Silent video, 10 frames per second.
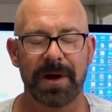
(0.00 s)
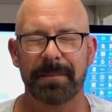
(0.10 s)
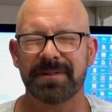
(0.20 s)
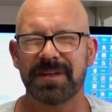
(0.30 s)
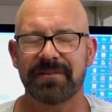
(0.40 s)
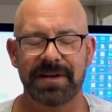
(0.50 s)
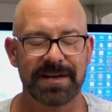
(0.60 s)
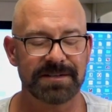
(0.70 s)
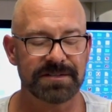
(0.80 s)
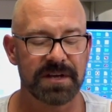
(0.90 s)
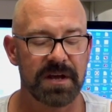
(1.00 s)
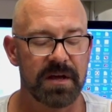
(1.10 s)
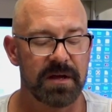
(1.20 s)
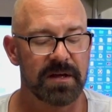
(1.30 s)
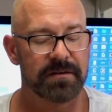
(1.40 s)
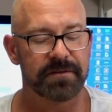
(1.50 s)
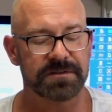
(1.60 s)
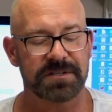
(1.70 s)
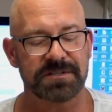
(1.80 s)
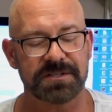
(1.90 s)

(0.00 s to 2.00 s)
I believe it is, versus